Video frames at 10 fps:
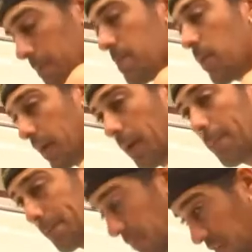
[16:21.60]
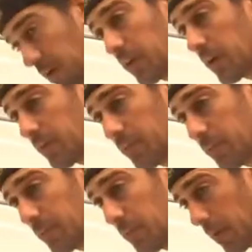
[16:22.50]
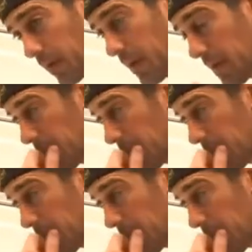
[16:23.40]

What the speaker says: okay, fair enough. Okay,